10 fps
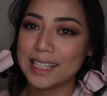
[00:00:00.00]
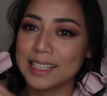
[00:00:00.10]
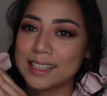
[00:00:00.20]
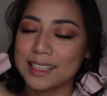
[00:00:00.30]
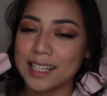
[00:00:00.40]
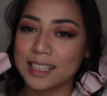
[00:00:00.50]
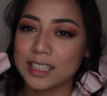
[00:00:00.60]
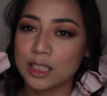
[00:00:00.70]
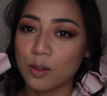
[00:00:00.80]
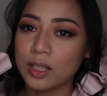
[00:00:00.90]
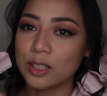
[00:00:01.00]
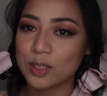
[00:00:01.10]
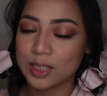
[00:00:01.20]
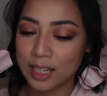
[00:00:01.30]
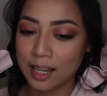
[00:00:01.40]
It takes so
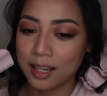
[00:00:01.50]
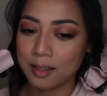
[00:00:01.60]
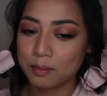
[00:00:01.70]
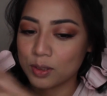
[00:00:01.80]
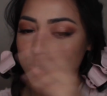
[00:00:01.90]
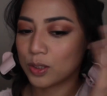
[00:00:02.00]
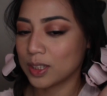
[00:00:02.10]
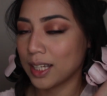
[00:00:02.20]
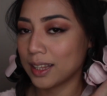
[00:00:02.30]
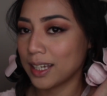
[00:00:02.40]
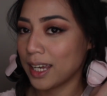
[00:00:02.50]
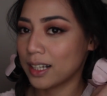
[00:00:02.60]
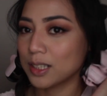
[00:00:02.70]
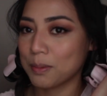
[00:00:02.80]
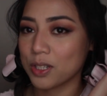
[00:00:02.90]
little time to set the
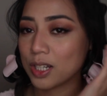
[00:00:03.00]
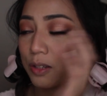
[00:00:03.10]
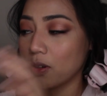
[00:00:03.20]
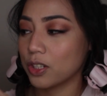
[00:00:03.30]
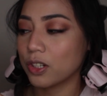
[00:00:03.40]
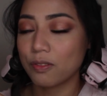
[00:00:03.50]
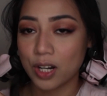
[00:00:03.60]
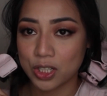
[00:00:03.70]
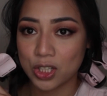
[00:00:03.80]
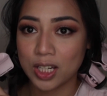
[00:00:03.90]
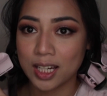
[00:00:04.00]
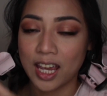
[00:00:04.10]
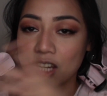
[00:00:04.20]
hair, especially when you're rushing,